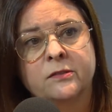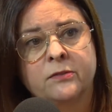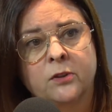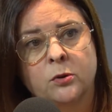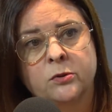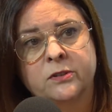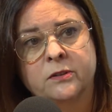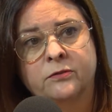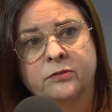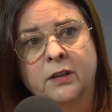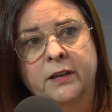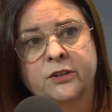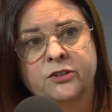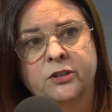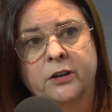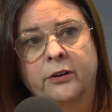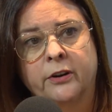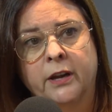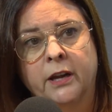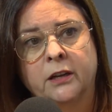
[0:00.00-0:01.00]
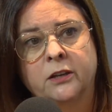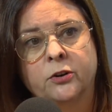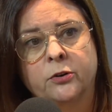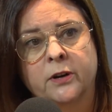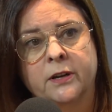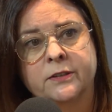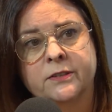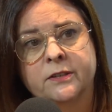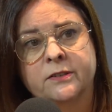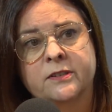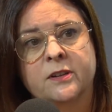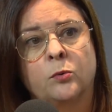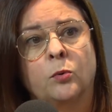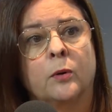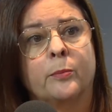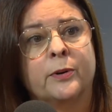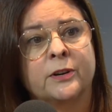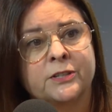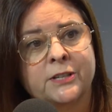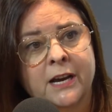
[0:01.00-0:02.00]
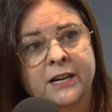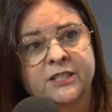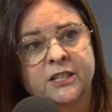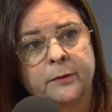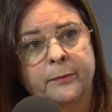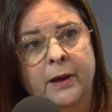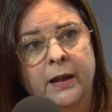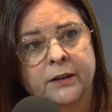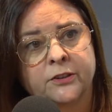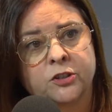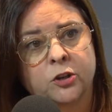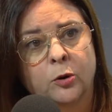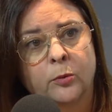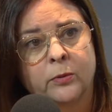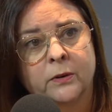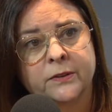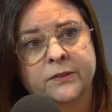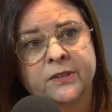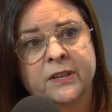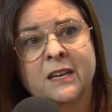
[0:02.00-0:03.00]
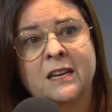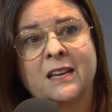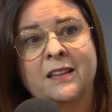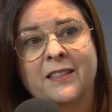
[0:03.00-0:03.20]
of those inflationary increases that we're protecting Manitobans.